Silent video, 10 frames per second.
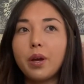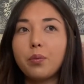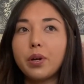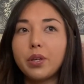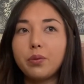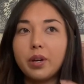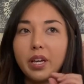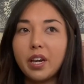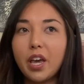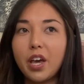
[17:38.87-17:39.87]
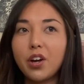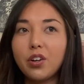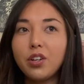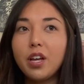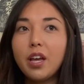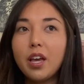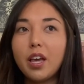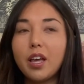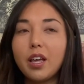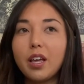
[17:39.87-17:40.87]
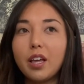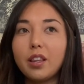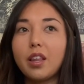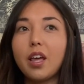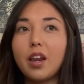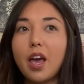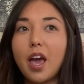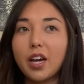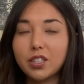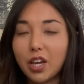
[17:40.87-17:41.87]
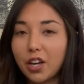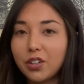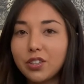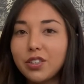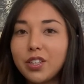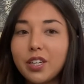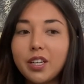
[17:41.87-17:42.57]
where you inhale and then exhale,